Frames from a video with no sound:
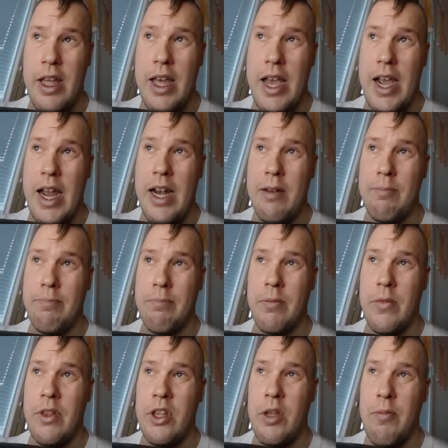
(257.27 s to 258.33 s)
And
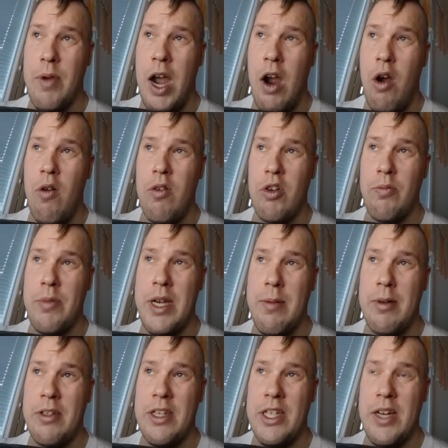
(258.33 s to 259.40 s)
the power was pretty
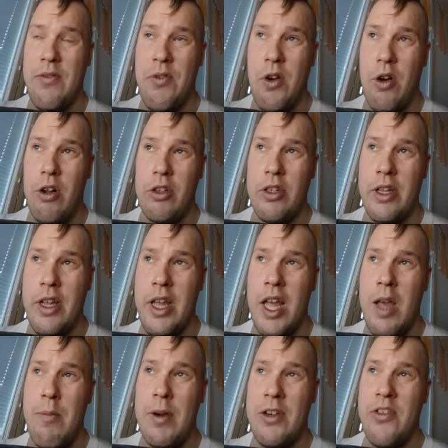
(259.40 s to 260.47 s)
much in default.
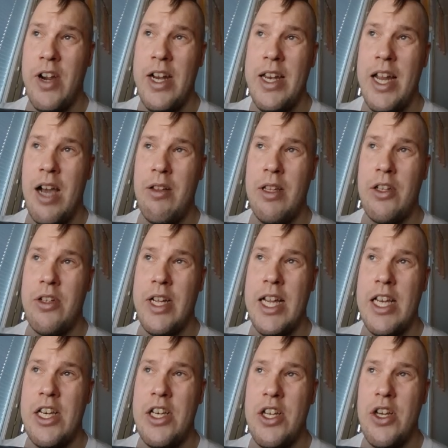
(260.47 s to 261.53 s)
But right now there's an
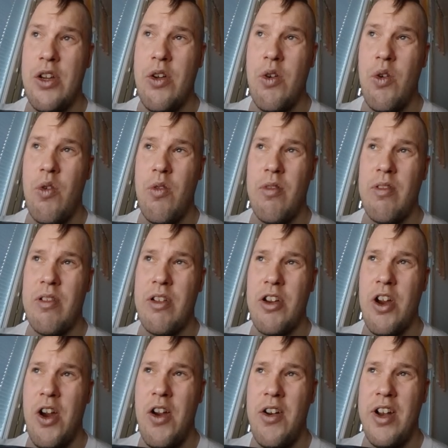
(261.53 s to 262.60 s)
issue
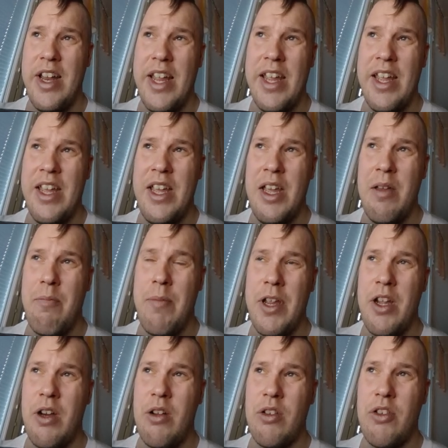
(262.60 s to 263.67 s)
currently
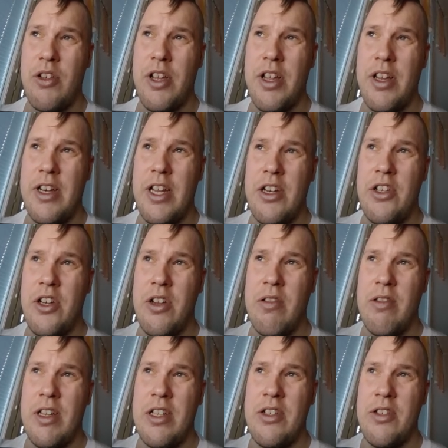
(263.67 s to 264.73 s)
because there's
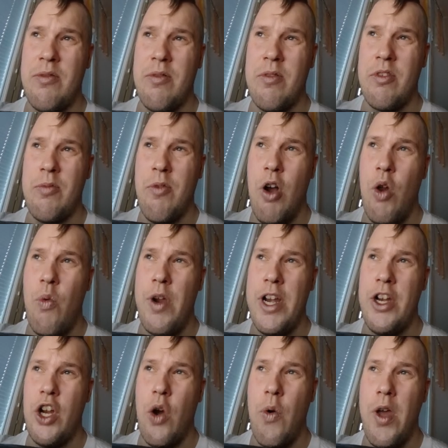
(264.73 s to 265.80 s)
this small
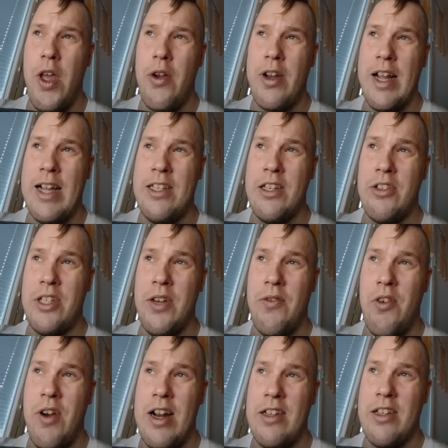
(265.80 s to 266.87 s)
window where you can adjust
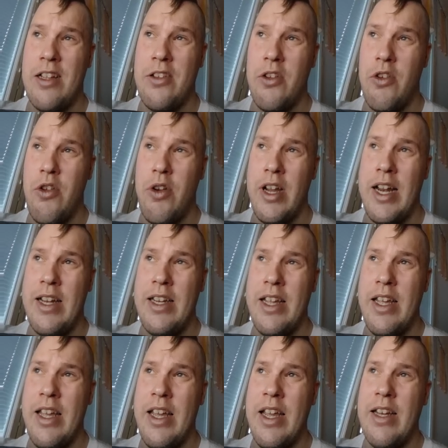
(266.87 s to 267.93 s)
differential, so you cannot
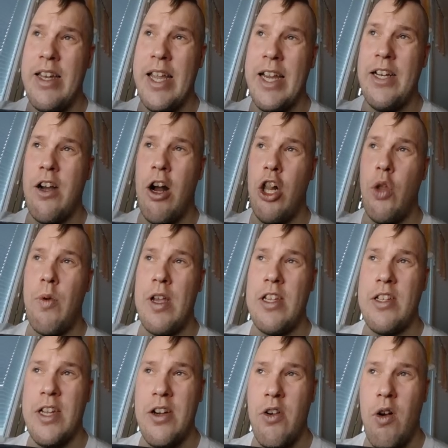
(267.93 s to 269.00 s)
take it all the way
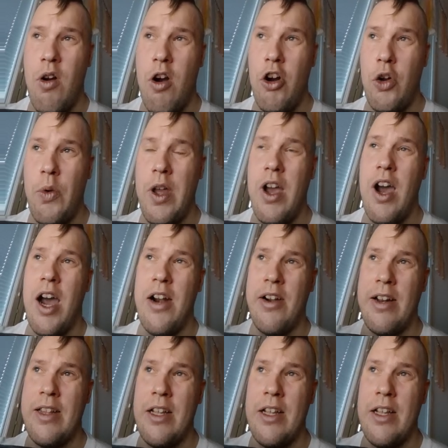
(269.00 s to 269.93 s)
0, all the way 100.